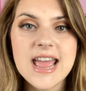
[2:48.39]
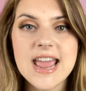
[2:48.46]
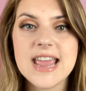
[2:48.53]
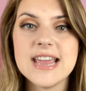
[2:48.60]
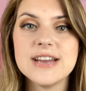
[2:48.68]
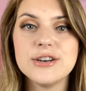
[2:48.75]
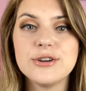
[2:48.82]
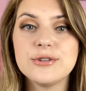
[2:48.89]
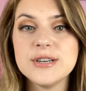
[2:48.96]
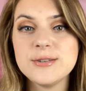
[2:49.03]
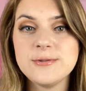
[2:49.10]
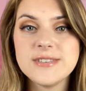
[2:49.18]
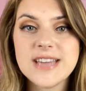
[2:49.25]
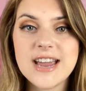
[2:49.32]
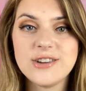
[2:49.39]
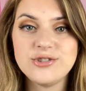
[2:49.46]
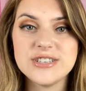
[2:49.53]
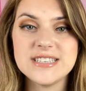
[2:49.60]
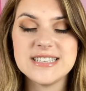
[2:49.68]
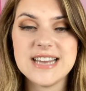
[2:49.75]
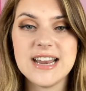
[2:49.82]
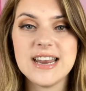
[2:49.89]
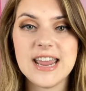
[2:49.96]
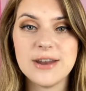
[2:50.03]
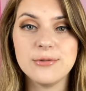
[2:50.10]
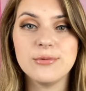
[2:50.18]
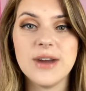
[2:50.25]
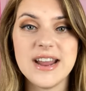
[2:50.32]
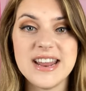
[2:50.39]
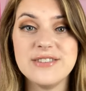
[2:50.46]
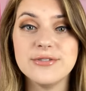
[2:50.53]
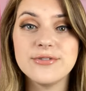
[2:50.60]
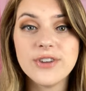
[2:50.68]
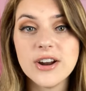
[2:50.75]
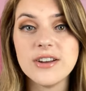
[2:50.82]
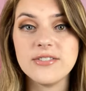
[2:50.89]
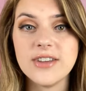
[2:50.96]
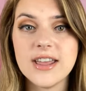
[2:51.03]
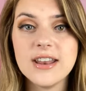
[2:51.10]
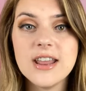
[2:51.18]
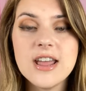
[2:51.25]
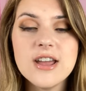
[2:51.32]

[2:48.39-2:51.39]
and Chris was actually standing in right in front of it.